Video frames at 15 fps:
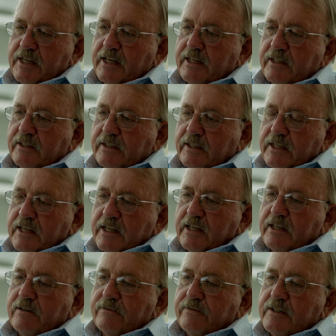he had an
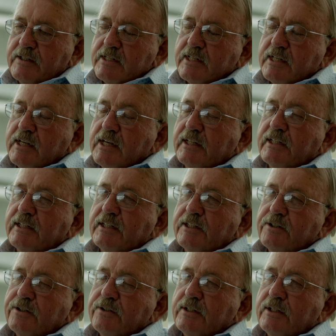infant son and
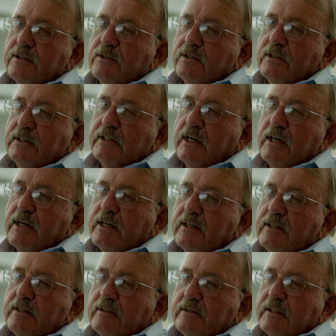a 2-year-old
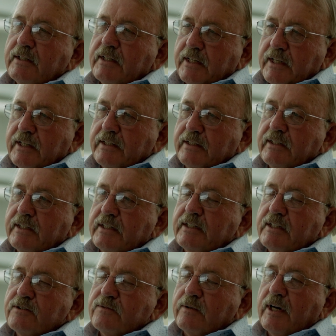daughter and
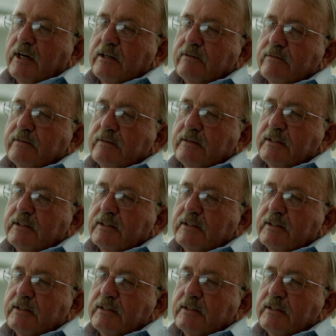his wife.